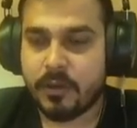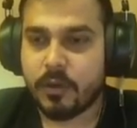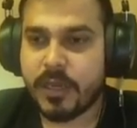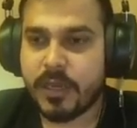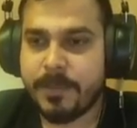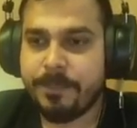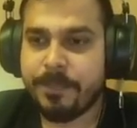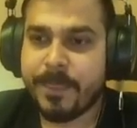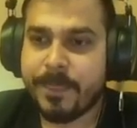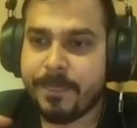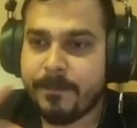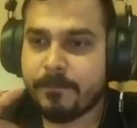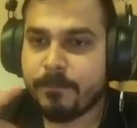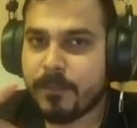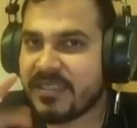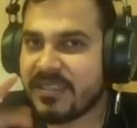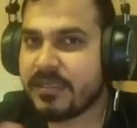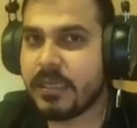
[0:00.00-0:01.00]
Okay,
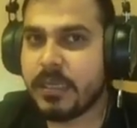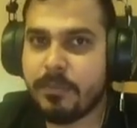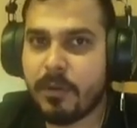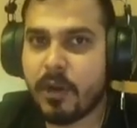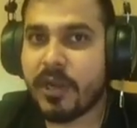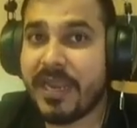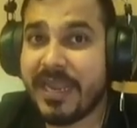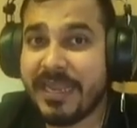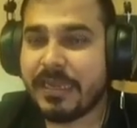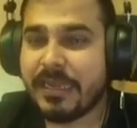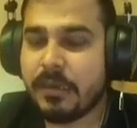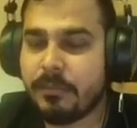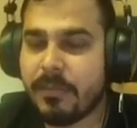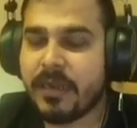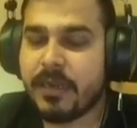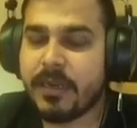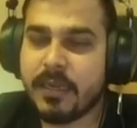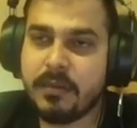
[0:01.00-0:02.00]
must keep on
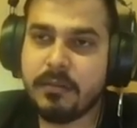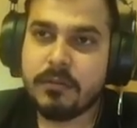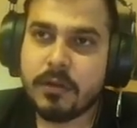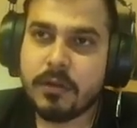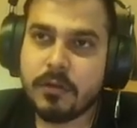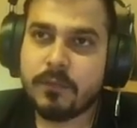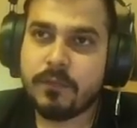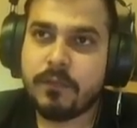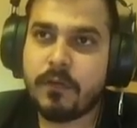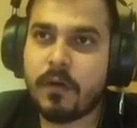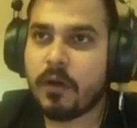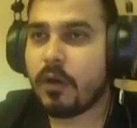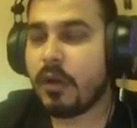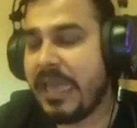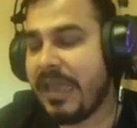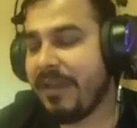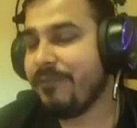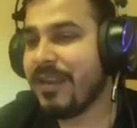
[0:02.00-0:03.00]
incrementing
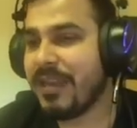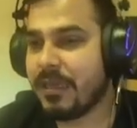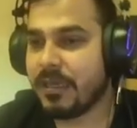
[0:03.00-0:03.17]
for every